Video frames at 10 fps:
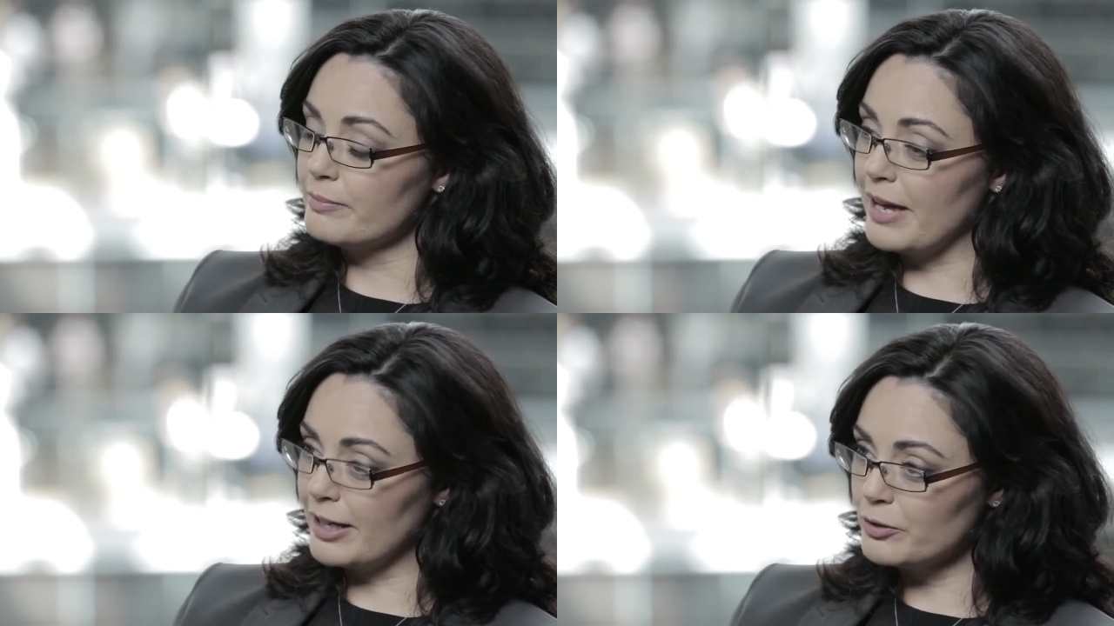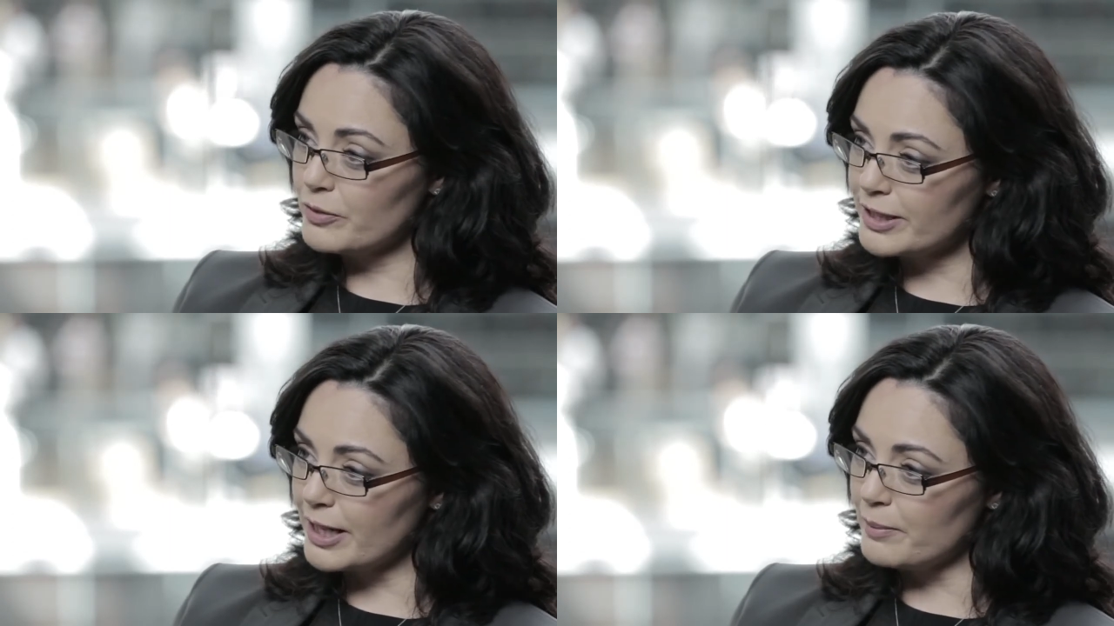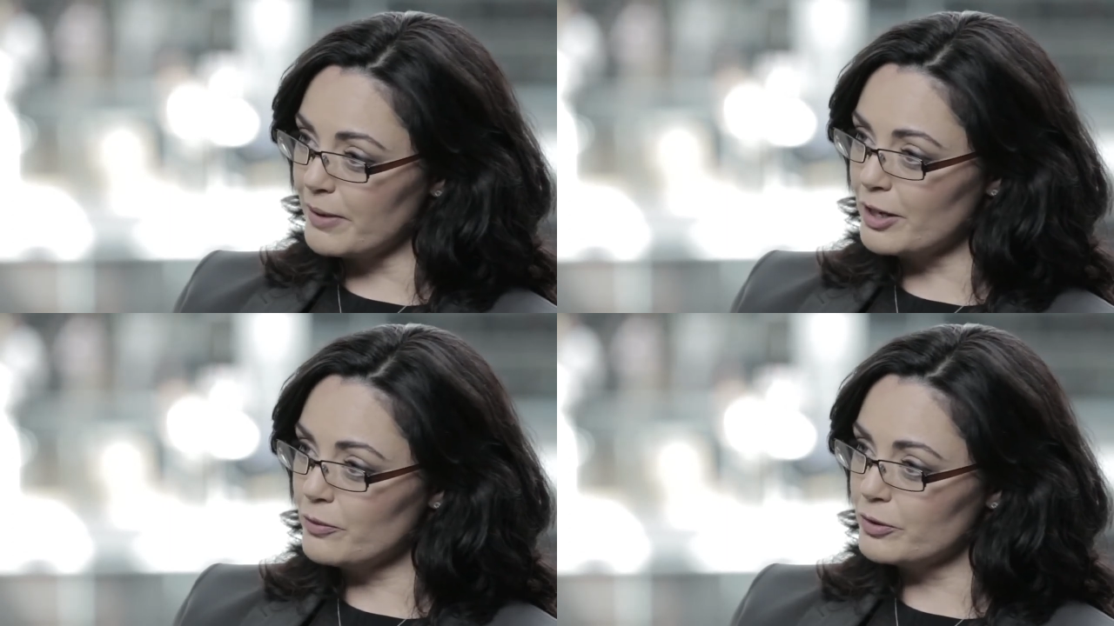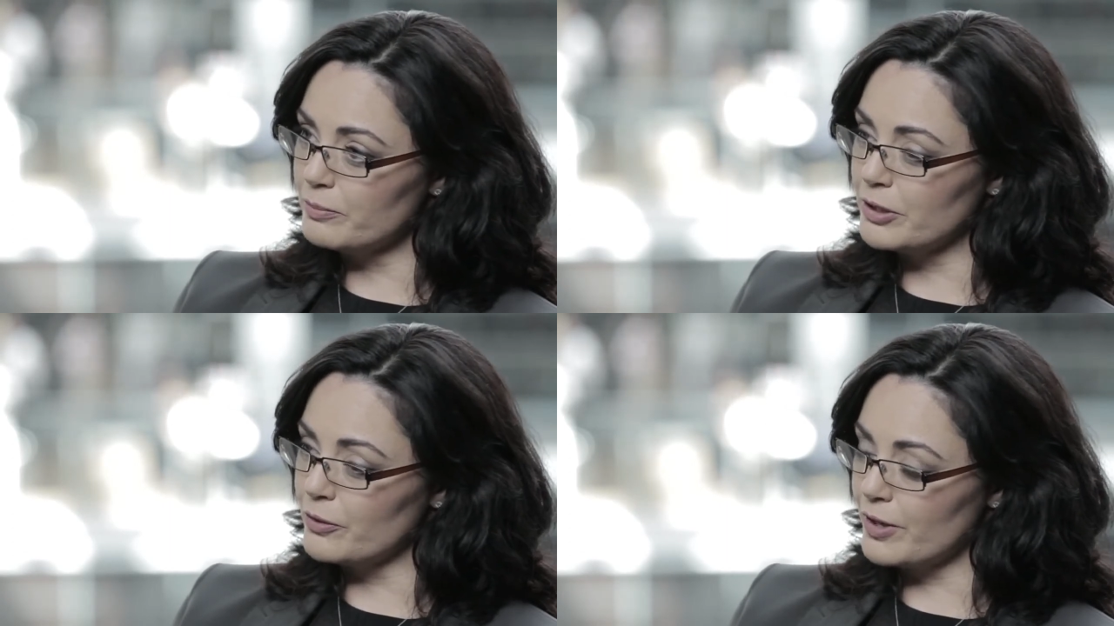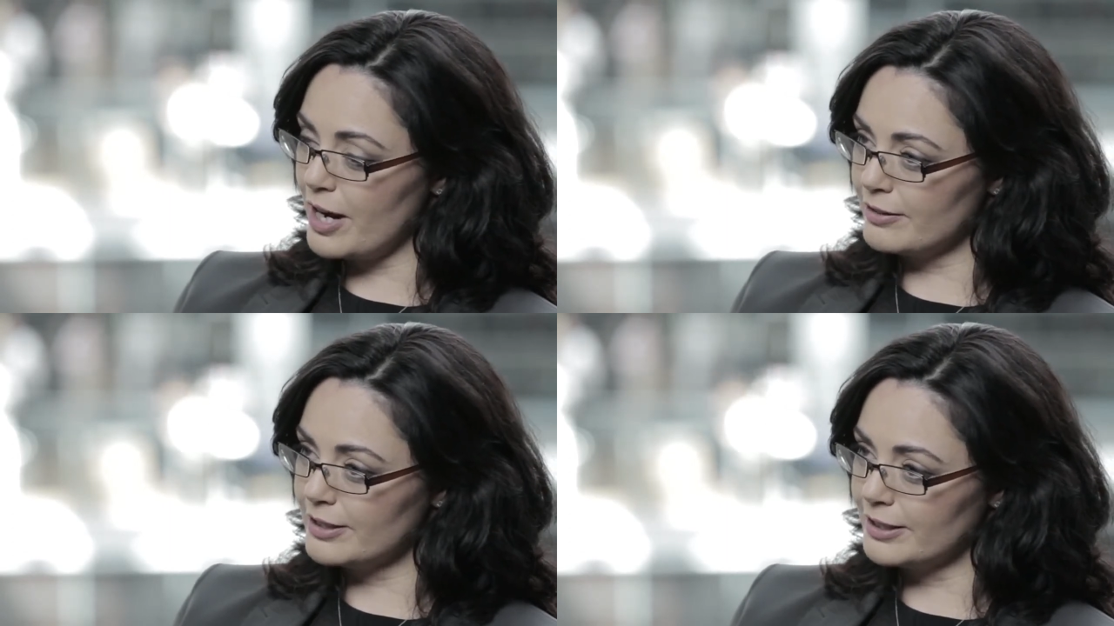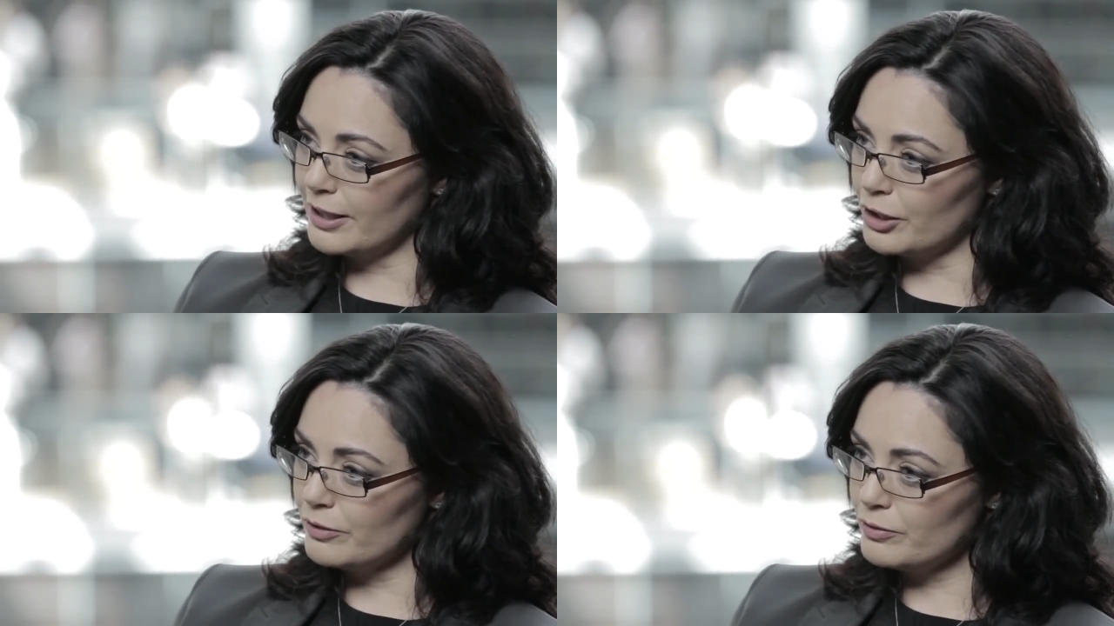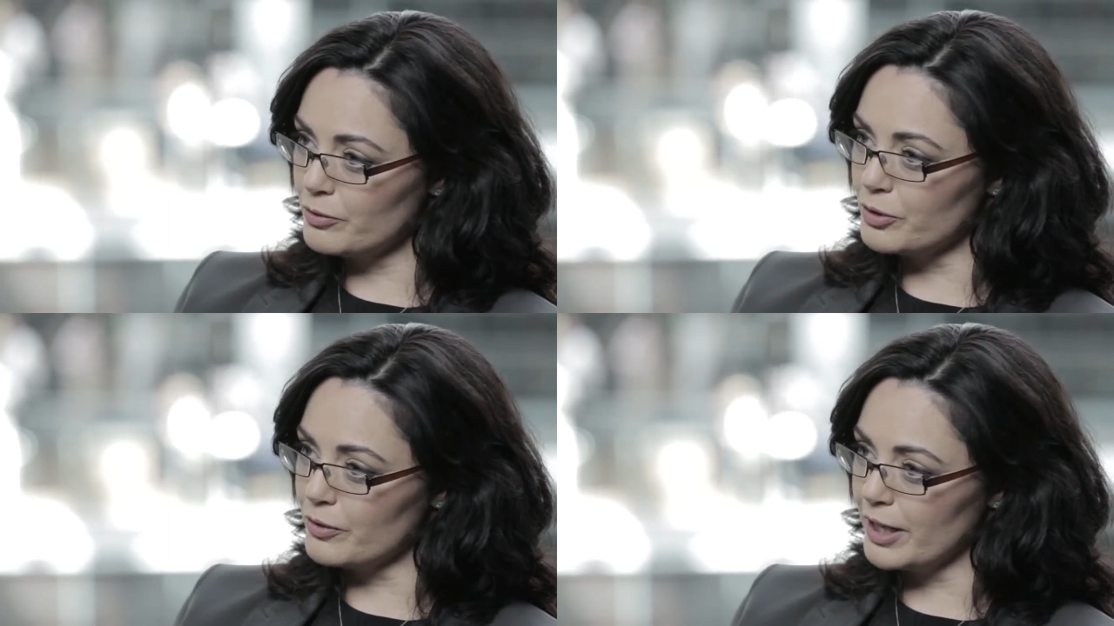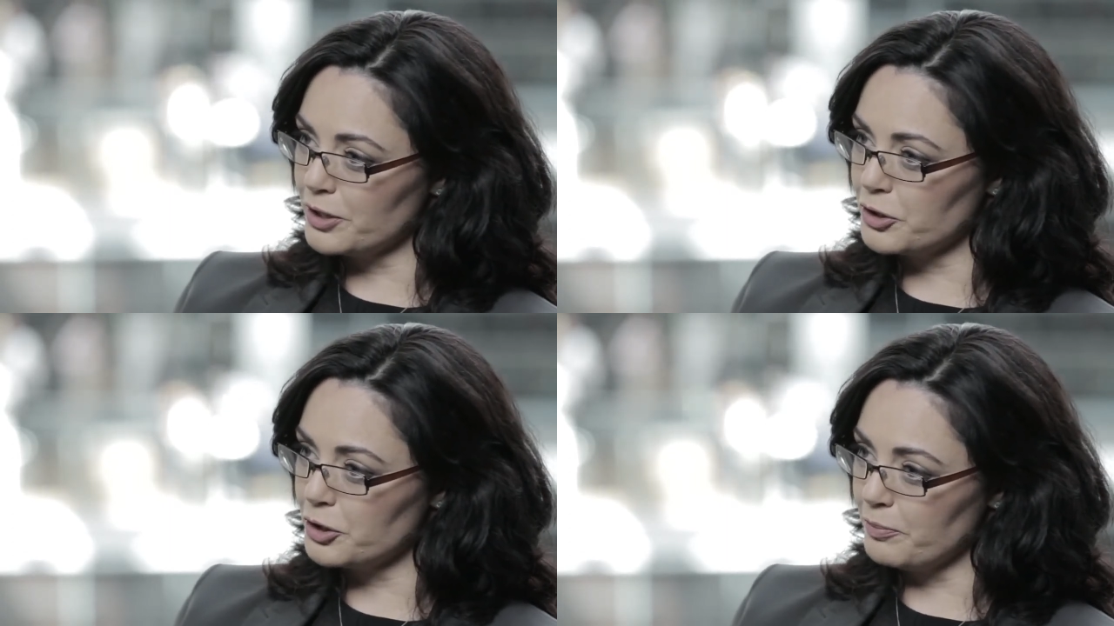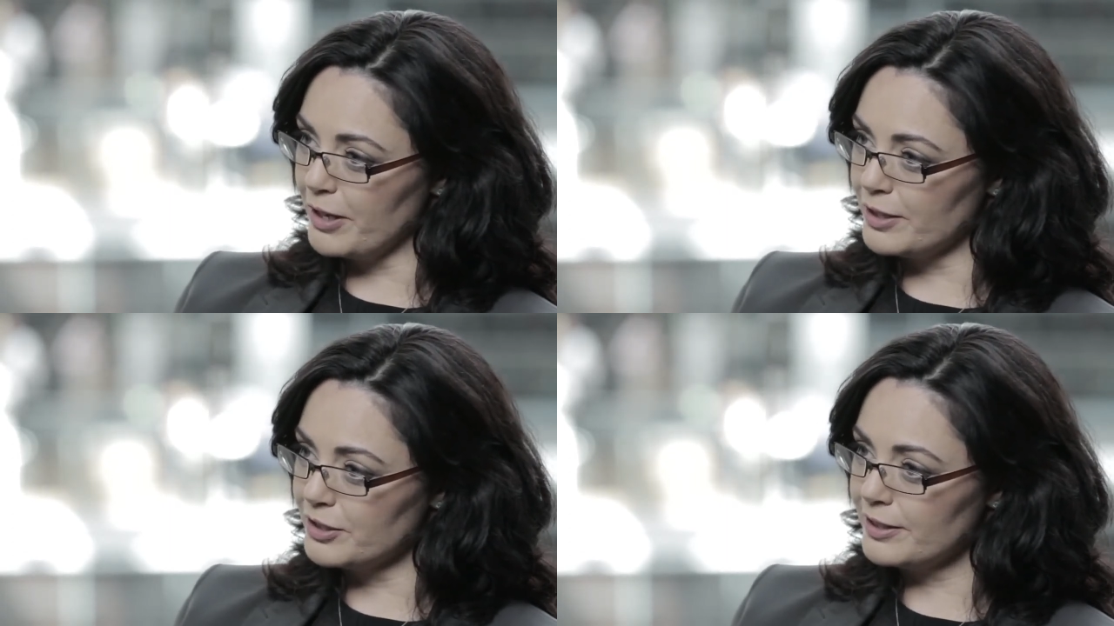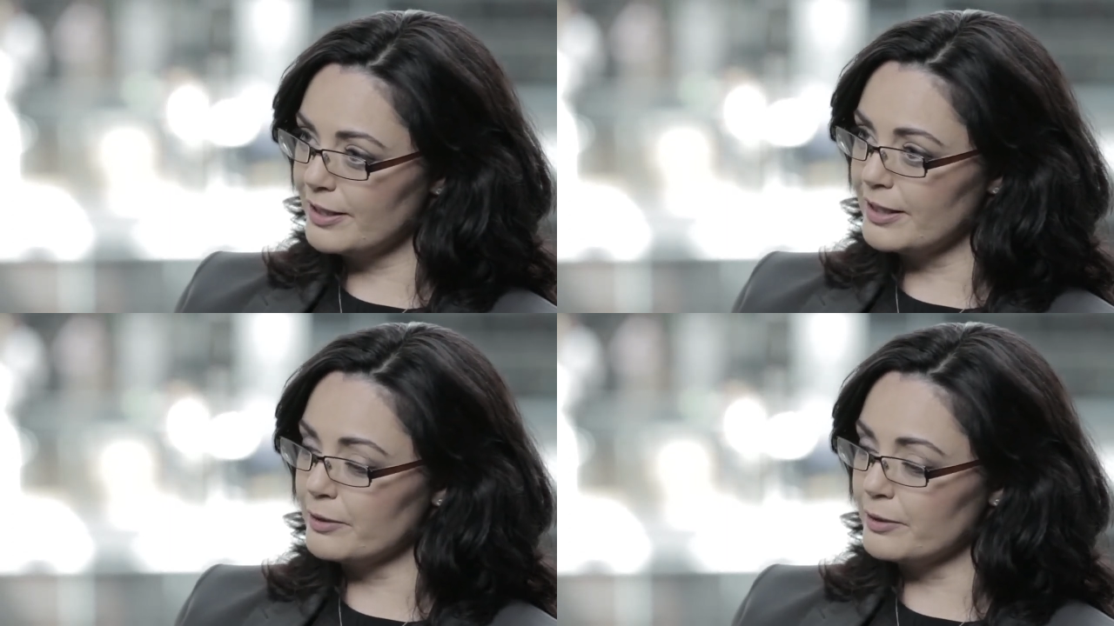banking with Standard Bank, would be your account executive or your relationship manager,